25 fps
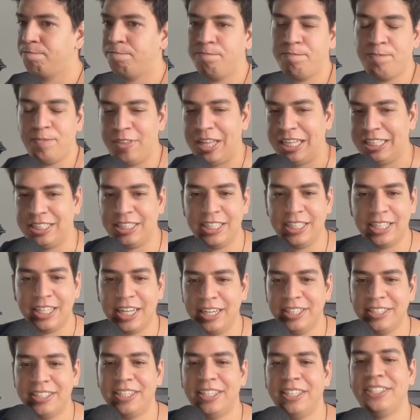That's it,
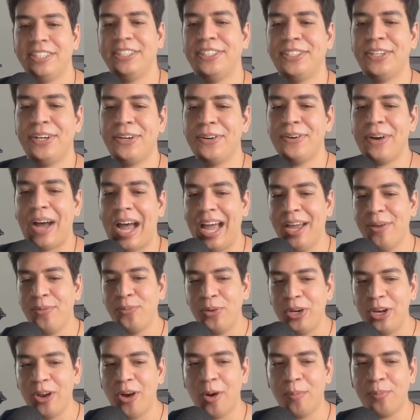guys. So I
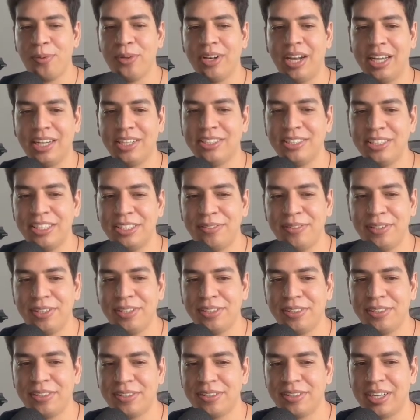really hope you liked this
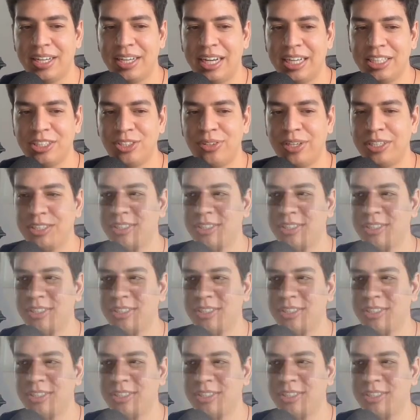video. I tried